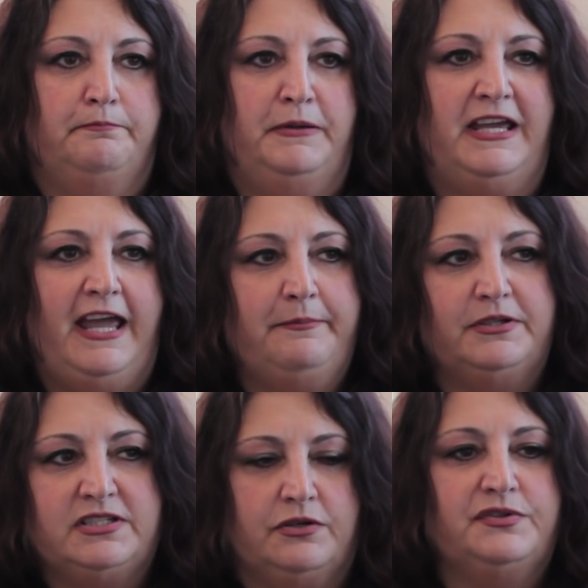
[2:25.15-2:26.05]
Being
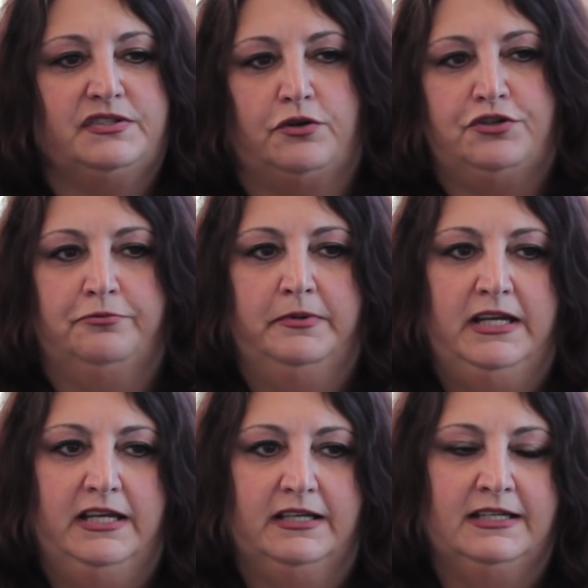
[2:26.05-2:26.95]
able to use social
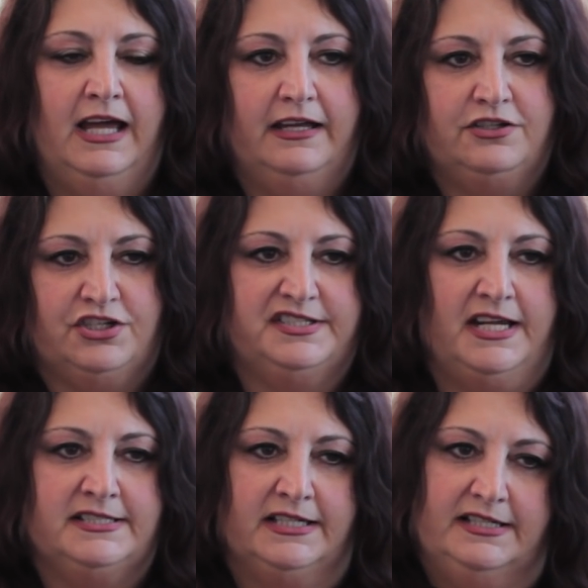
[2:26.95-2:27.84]
media not just
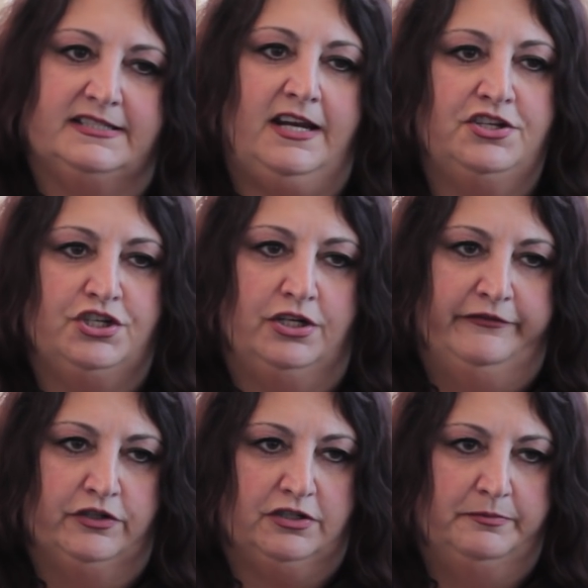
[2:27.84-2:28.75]
as an extension
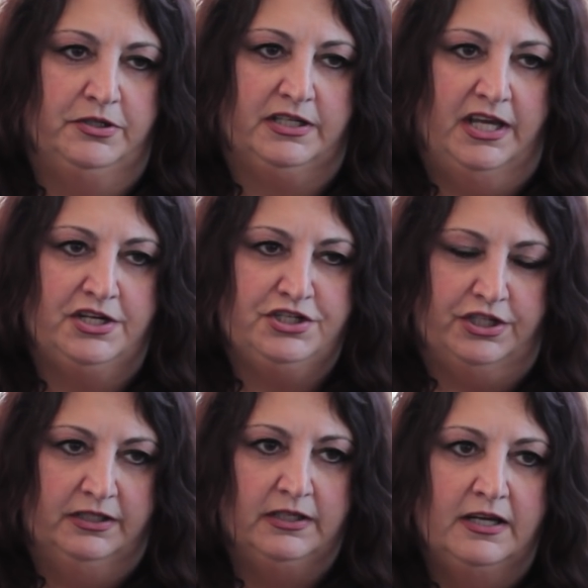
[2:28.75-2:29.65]
of your
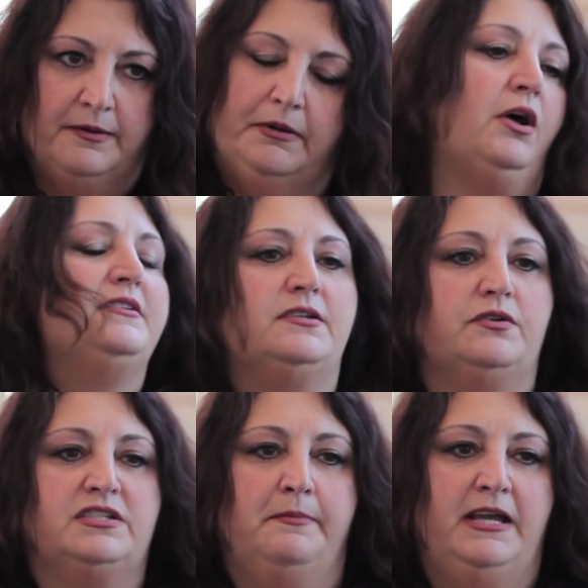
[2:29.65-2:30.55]
communication, but
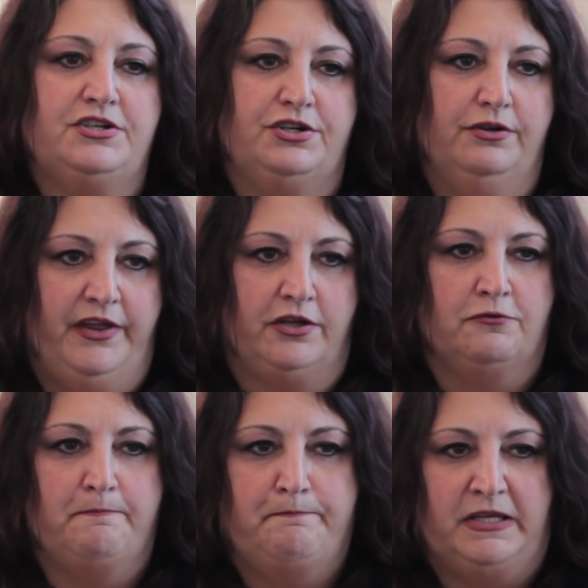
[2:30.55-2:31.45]
also to make sure that
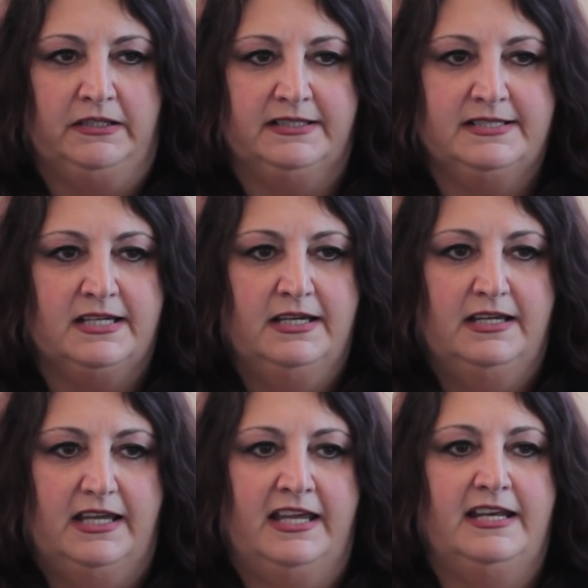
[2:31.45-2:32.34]
you build
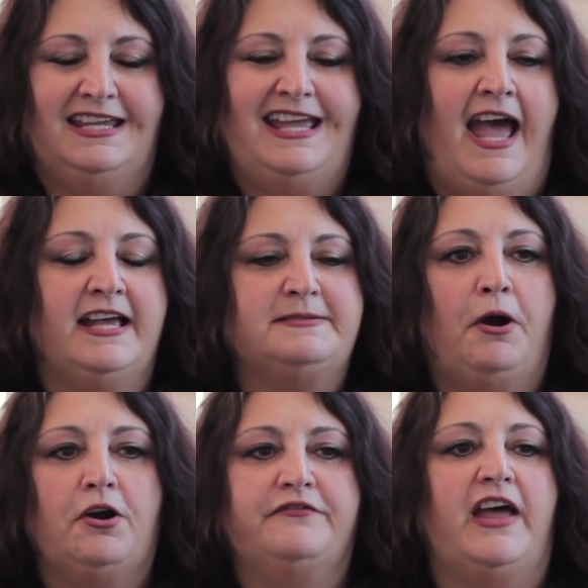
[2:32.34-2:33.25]
as
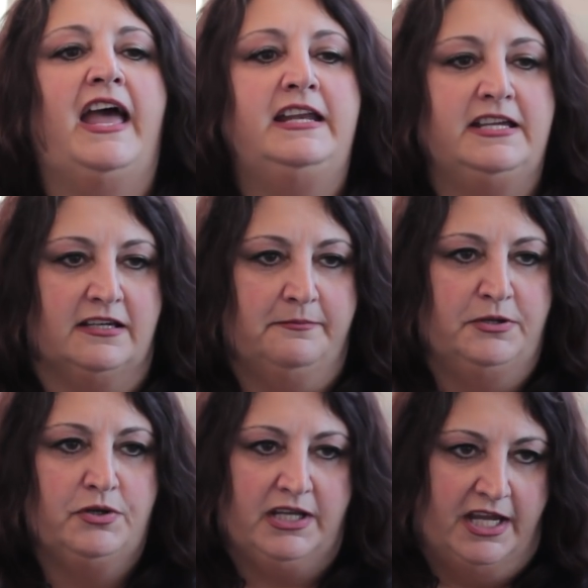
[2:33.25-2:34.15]
part of any
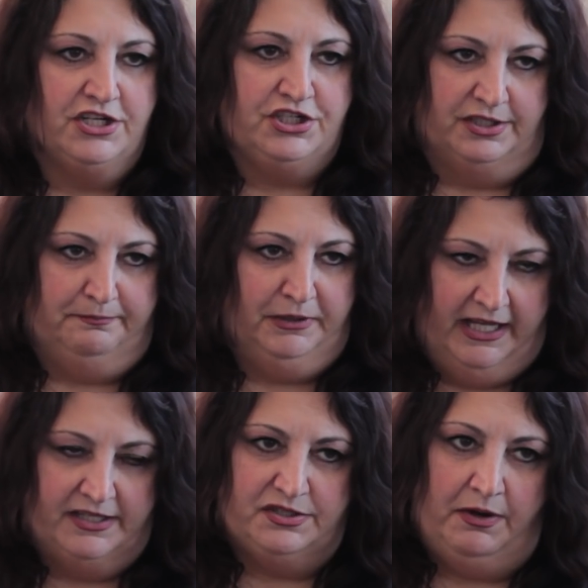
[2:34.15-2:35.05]
communication
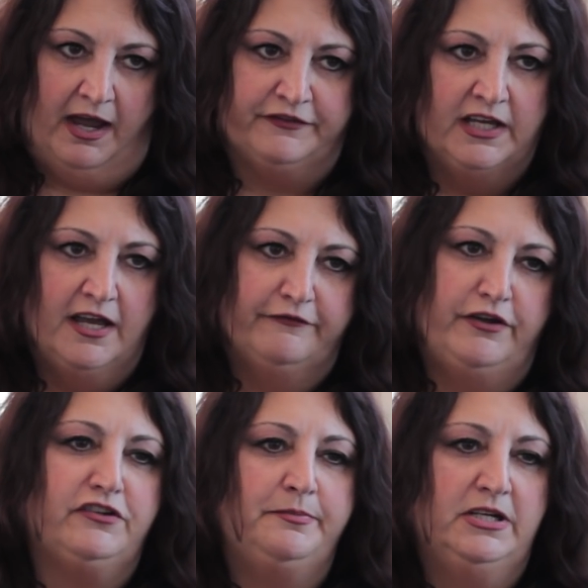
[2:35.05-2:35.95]
plans you have. If
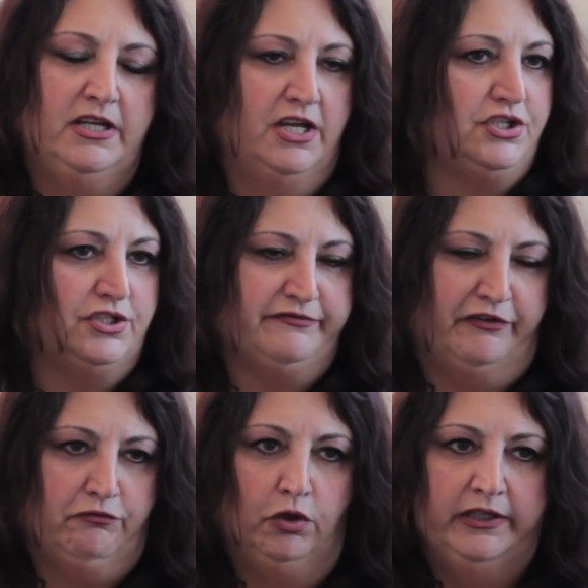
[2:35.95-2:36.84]
you have communications
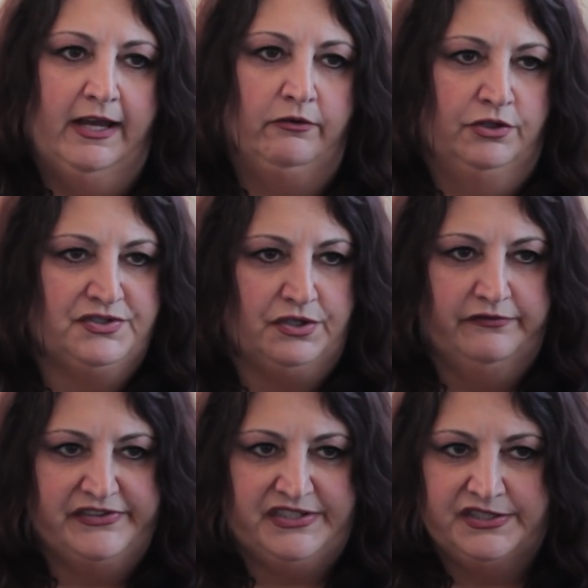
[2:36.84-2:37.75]
for rolling out new
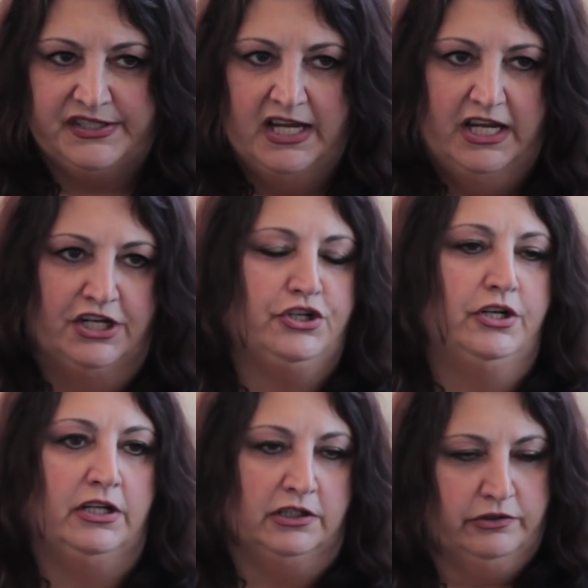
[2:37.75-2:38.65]
services, it
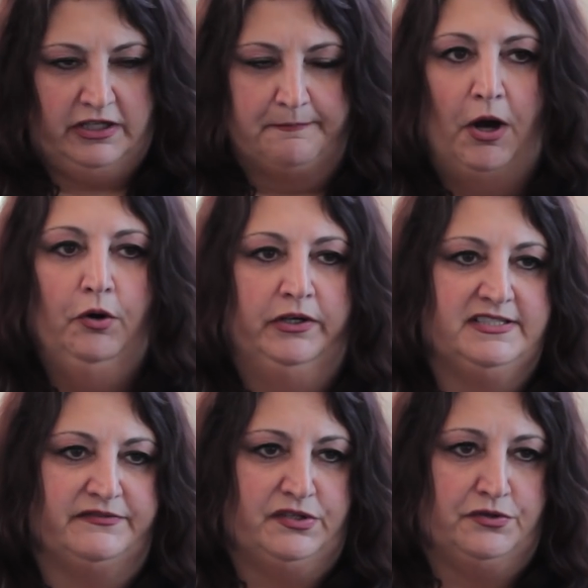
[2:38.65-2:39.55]
should include
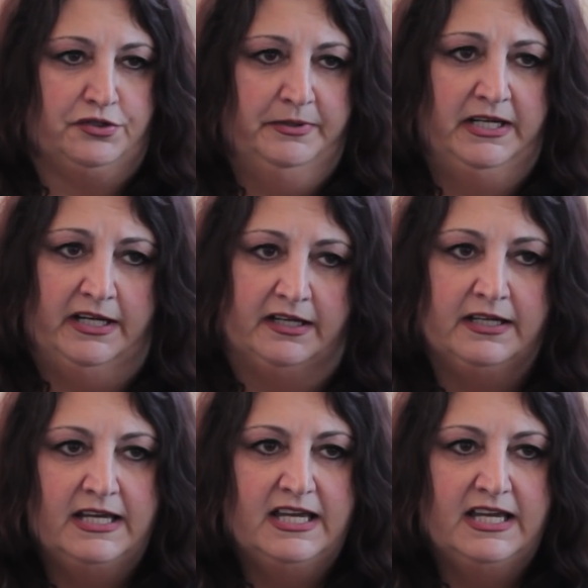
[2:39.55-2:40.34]
components of social media.